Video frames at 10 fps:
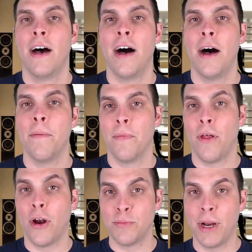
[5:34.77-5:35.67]
um,
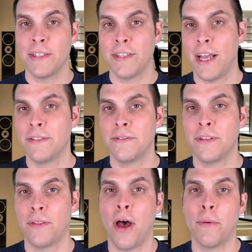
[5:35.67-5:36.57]
large brain size.
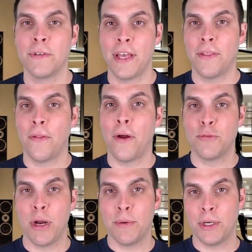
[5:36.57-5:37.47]
The thought was that the
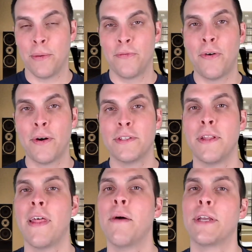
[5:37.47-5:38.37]
large brain would come first,
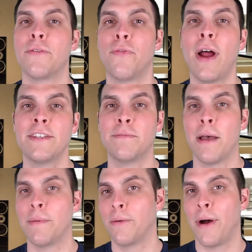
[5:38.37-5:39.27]
and then that would give rise to
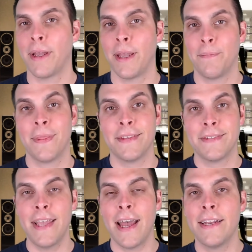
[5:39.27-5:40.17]
bipedal walking.
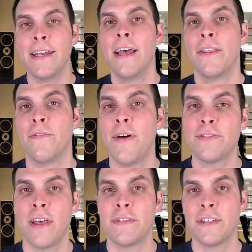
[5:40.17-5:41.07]
Instead, the
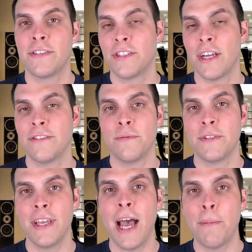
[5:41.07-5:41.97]
fossil evidence suggests it
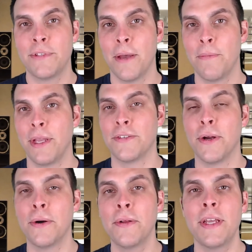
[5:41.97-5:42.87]
was the opposite, because
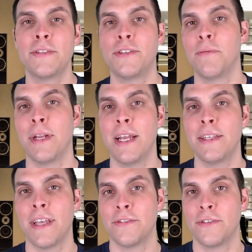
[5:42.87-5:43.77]
the earliest human
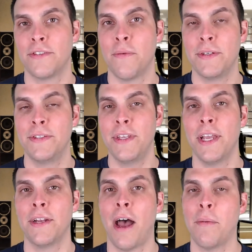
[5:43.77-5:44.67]
ancestors that we see
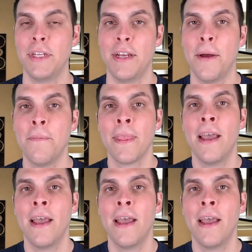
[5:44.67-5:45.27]
in Hominina